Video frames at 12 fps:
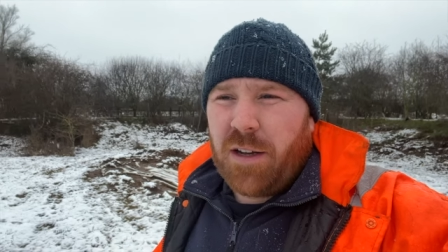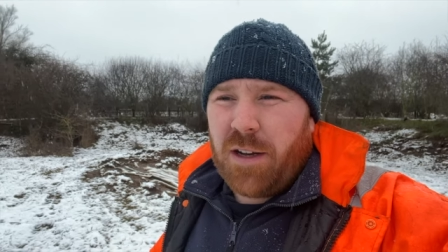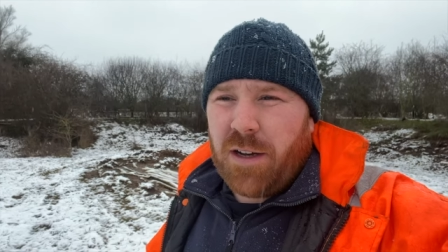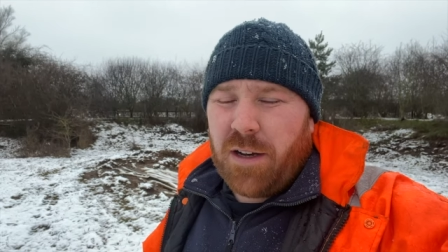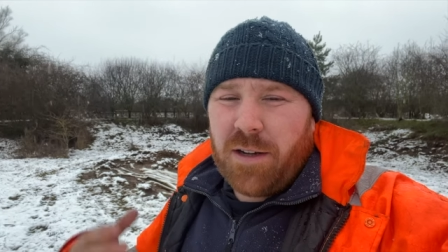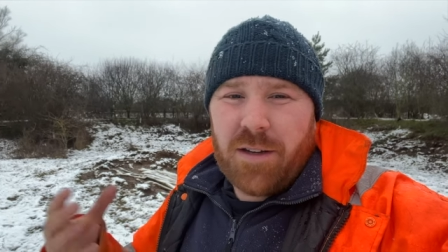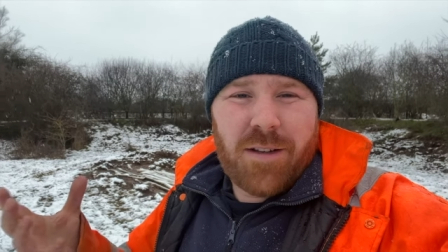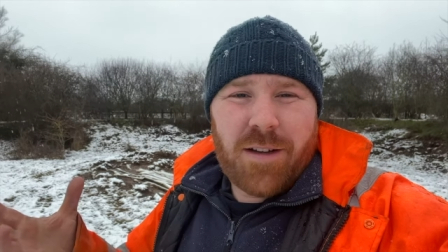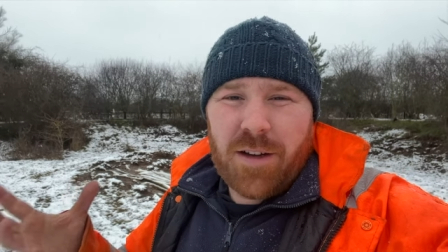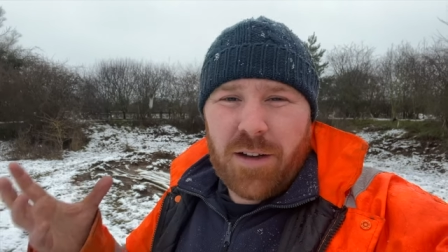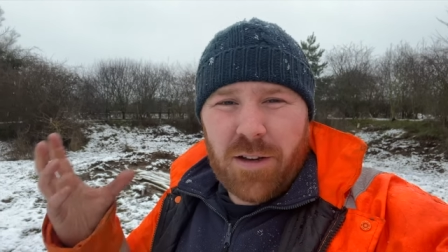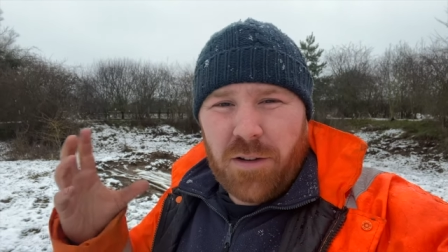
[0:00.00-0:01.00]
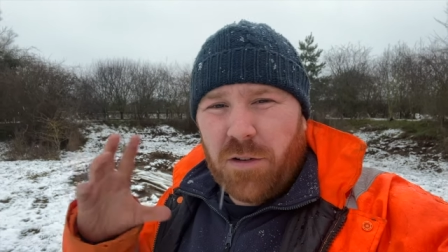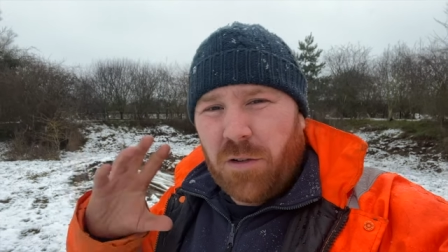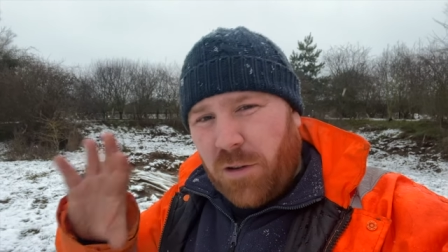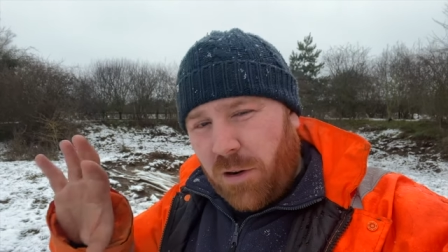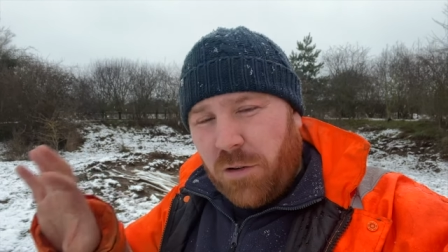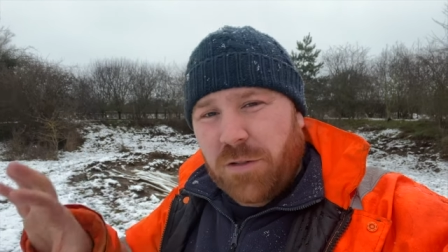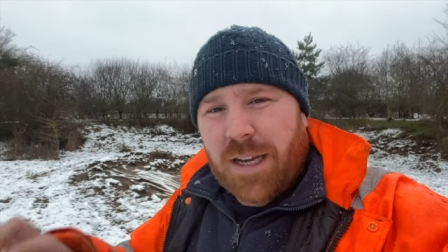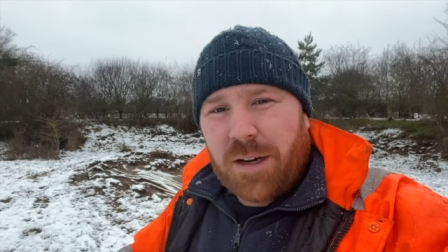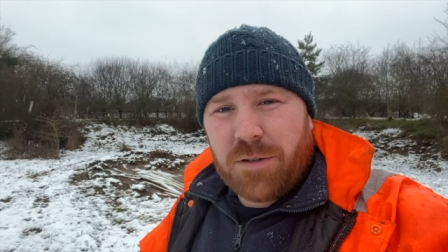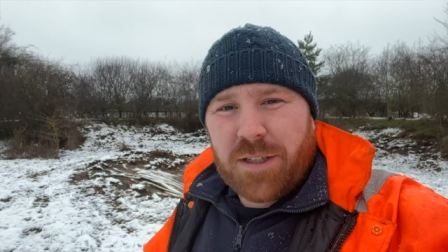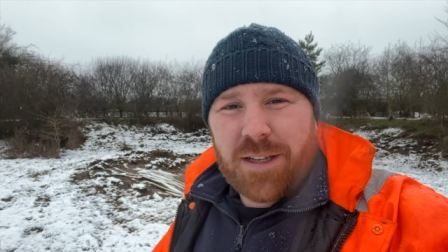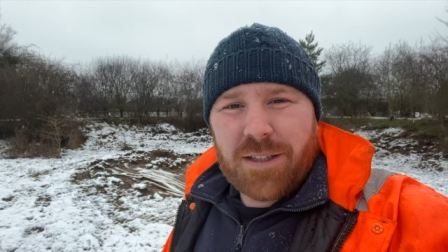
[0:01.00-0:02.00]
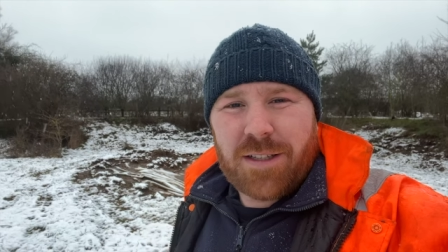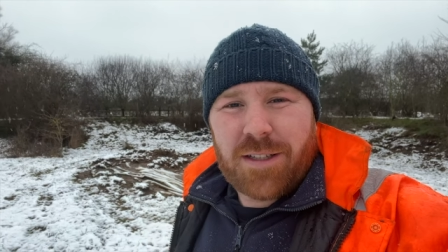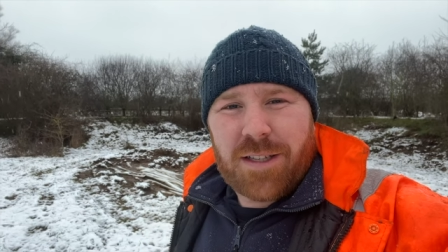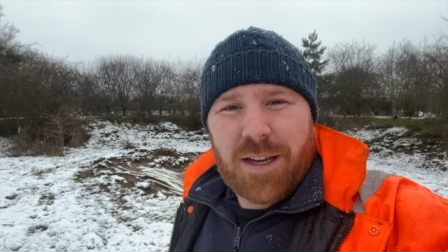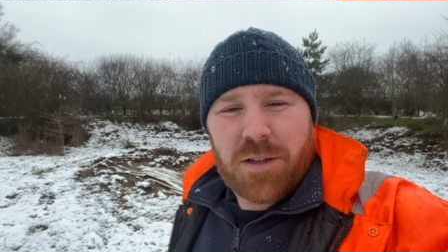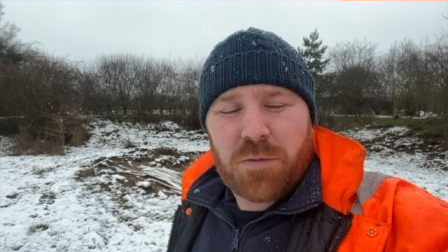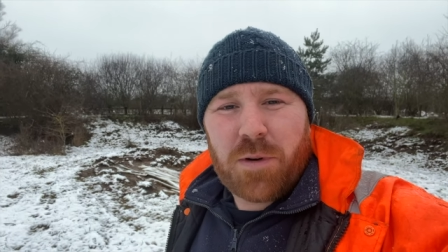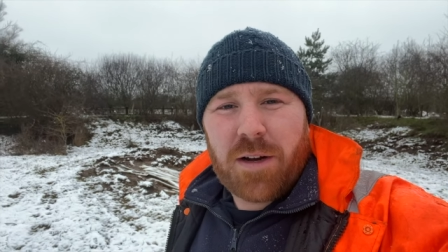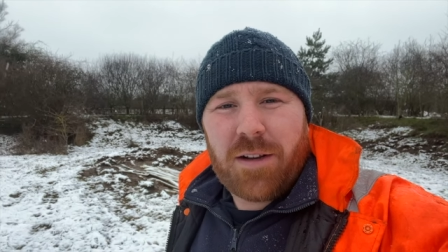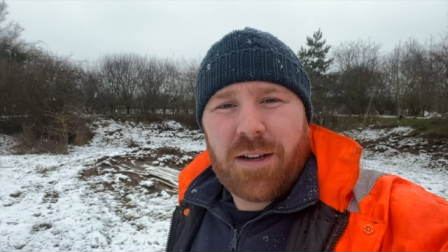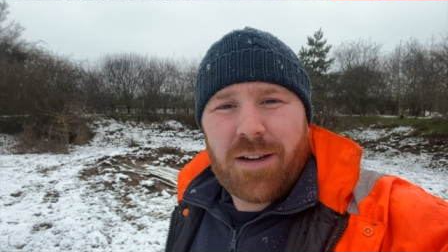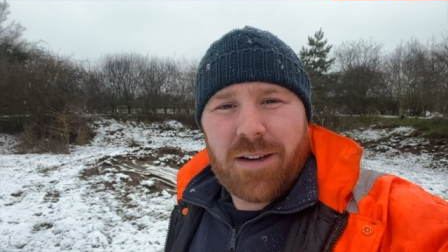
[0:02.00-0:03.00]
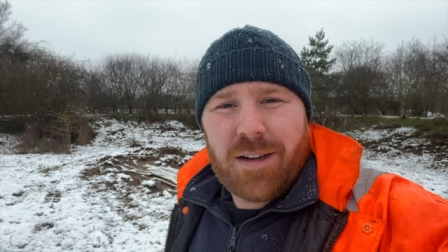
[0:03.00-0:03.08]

and under the long-tailed tits, as I say, as well.